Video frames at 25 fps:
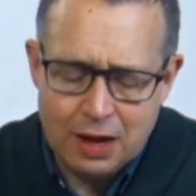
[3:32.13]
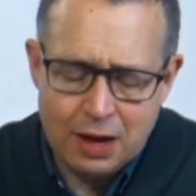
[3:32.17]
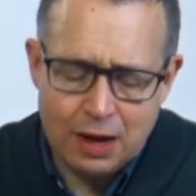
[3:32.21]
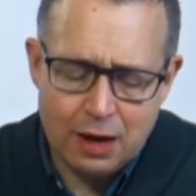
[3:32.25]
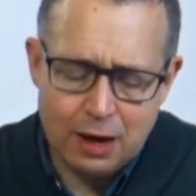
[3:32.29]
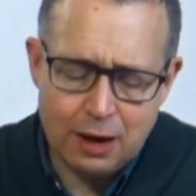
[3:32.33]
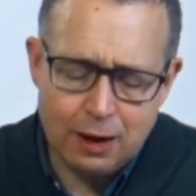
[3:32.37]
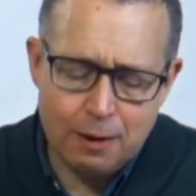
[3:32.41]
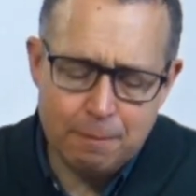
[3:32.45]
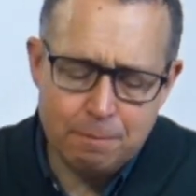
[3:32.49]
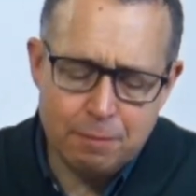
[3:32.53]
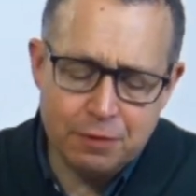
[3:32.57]

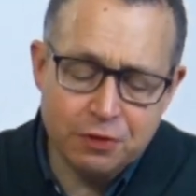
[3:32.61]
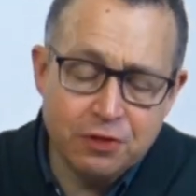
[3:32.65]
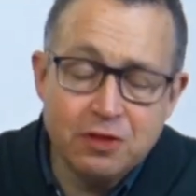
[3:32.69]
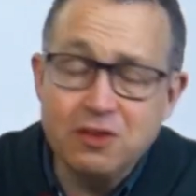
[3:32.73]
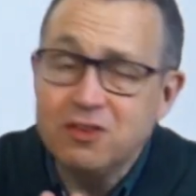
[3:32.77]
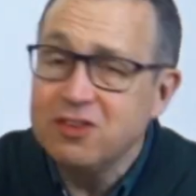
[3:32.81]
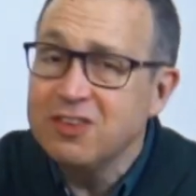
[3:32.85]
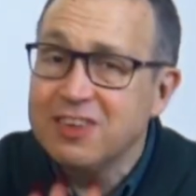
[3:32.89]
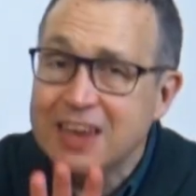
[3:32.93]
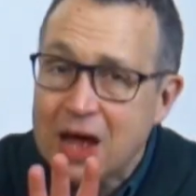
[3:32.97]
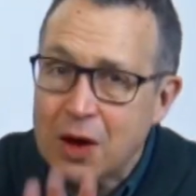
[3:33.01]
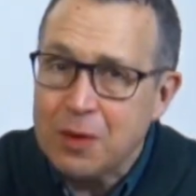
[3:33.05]
But
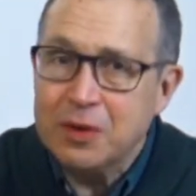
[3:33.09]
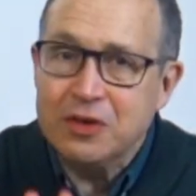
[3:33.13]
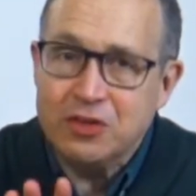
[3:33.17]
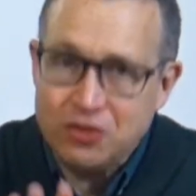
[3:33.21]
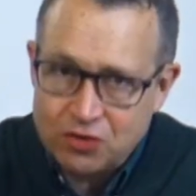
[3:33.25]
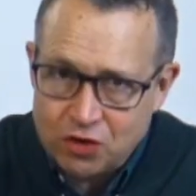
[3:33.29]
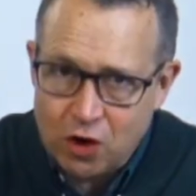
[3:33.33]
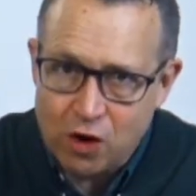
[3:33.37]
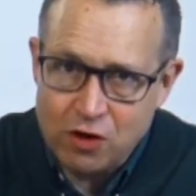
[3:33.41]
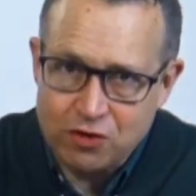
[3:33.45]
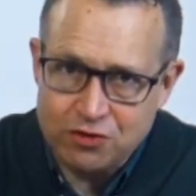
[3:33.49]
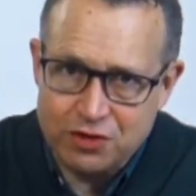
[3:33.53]
this is how he
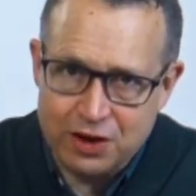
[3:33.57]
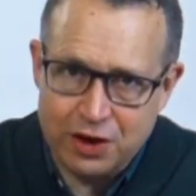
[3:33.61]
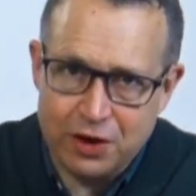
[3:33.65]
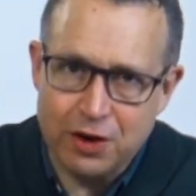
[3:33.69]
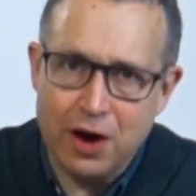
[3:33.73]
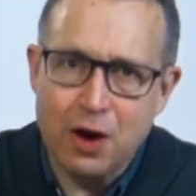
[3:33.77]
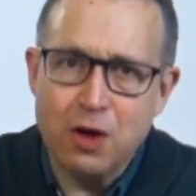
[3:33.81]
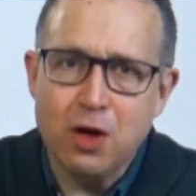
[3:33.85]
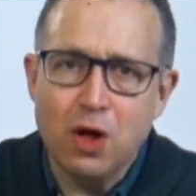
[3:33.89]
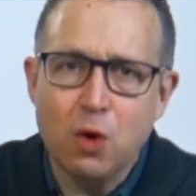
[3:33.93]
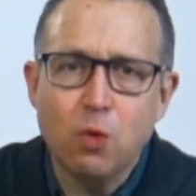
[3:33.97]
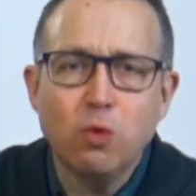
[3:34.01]
starts the
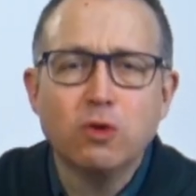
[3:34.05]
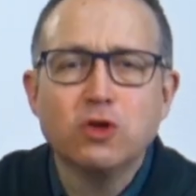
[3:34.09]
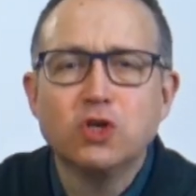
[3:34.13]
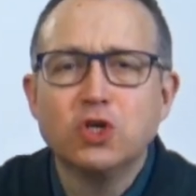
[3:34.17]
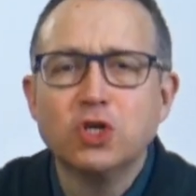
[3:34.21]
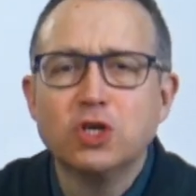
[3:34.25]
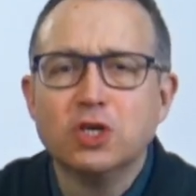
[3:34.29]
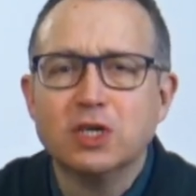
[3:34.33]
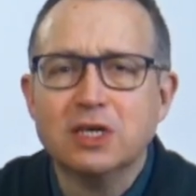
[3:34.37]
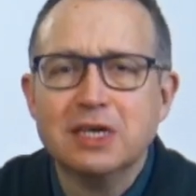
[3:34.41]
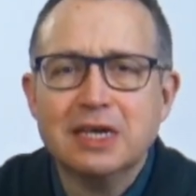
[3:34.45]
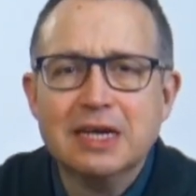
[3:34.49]
letter. I want
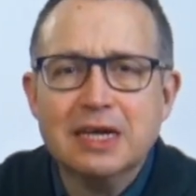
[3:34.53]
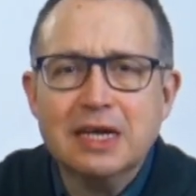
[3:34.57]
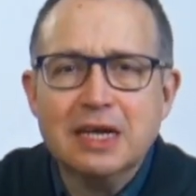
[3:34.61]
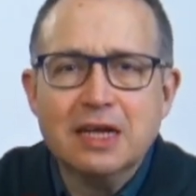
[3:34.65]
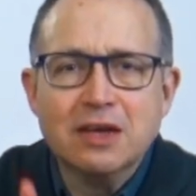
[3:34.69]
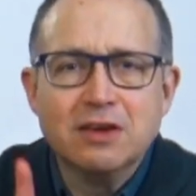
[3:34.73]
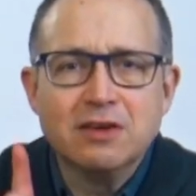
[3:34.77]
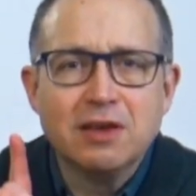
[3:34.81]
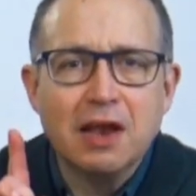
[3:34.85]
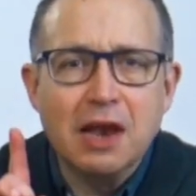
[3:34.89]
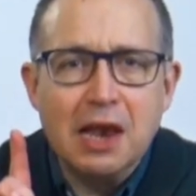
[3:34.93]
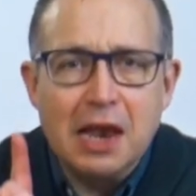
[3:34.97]
you to
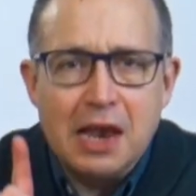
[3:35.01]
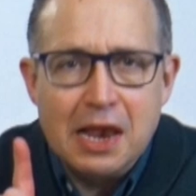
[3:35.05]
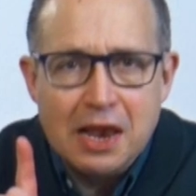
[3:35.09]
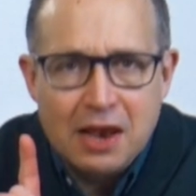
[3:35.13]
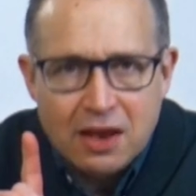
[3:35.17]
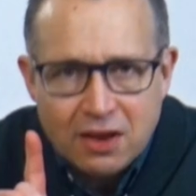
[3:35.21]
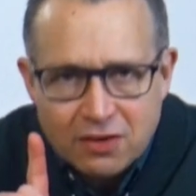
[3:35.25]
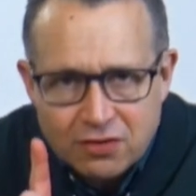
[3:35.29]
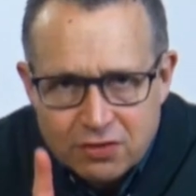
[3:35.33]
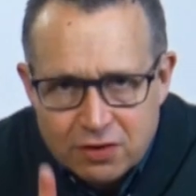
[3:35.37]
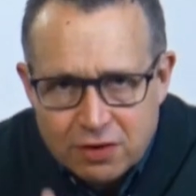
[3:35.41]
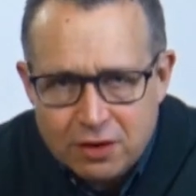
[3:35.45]

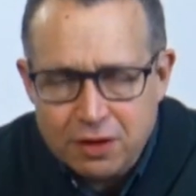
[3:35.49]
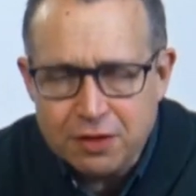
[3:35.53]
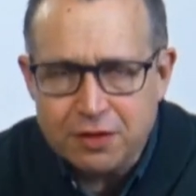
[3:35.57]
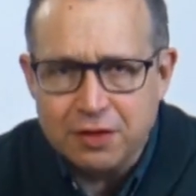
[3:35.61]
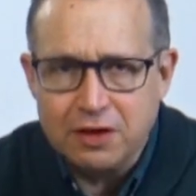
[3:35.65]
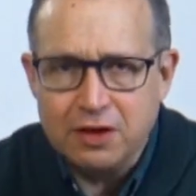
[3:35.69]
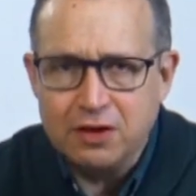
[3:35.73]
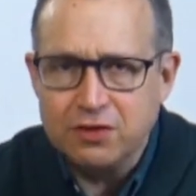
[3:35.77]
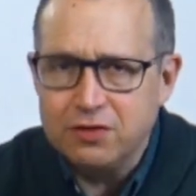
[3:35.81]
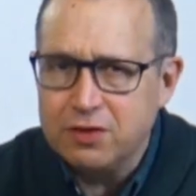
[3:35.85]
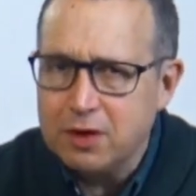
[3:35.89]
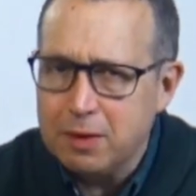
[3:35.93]
listen to
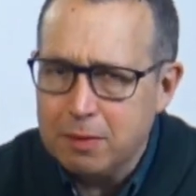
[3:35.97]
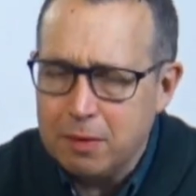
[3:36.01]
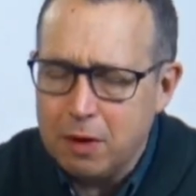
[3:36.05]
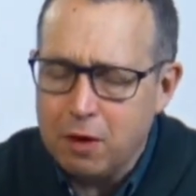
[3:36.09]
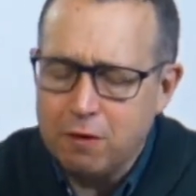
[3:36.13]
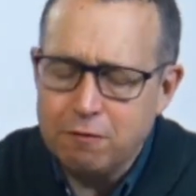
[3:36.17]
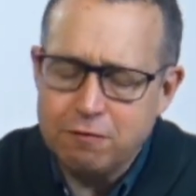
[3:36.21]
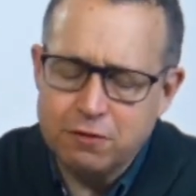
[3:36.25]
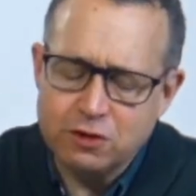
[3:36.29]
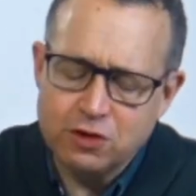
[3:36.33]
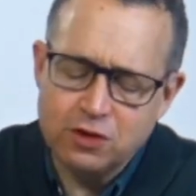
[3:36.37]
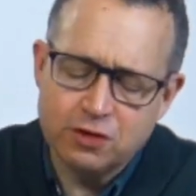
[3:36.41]
this, then I'm going to
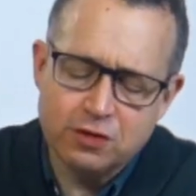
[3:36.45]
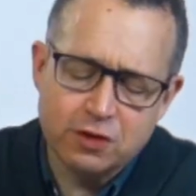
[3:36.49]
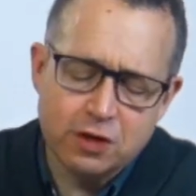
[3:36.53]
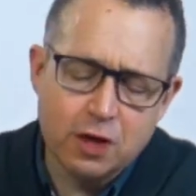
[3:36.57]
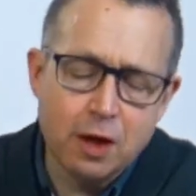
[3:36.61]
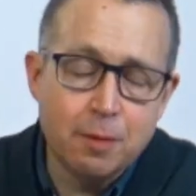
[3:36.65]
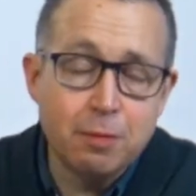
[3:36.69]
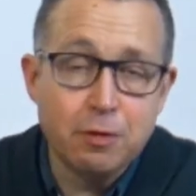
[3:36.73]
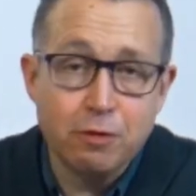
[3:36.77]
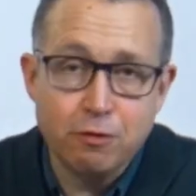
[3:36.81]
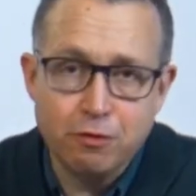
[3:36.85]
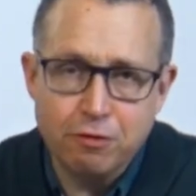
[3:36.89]
offer just a
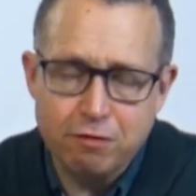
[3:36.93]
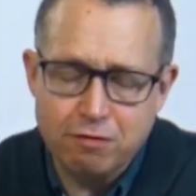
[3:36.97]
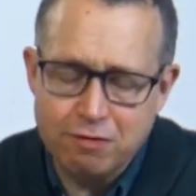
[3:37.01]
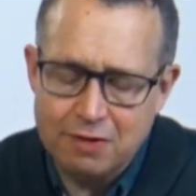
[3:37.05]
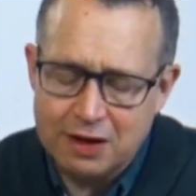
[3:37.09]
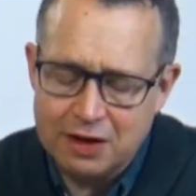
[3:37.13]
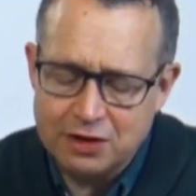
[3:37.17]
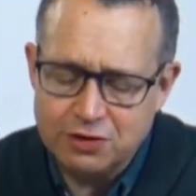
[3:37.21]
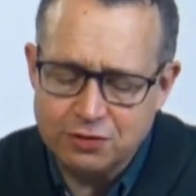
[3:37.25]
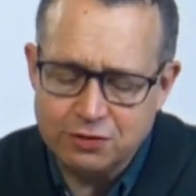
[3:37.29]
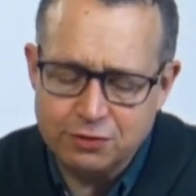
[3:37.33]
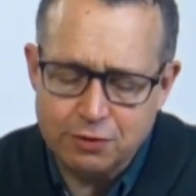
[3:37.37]
couple of
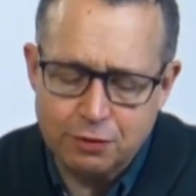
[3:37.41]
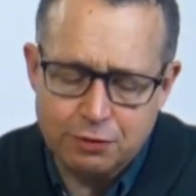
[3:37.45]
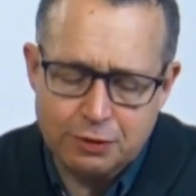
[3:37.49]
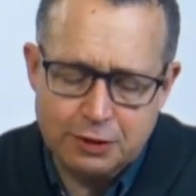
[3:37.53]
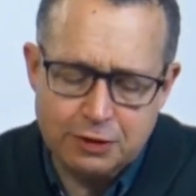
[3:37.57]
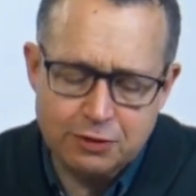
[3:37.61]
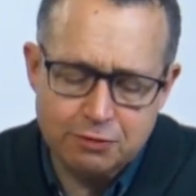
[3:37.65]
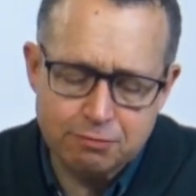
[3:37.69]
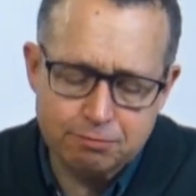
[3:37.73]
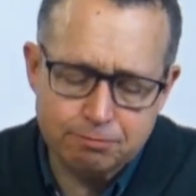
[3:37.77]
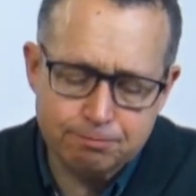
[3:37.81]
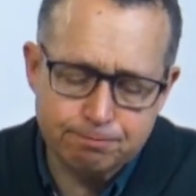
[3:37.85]
reflections on
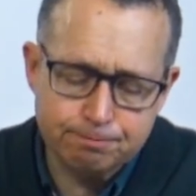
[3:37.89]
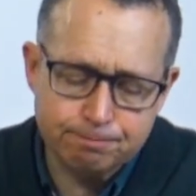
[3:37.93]
this.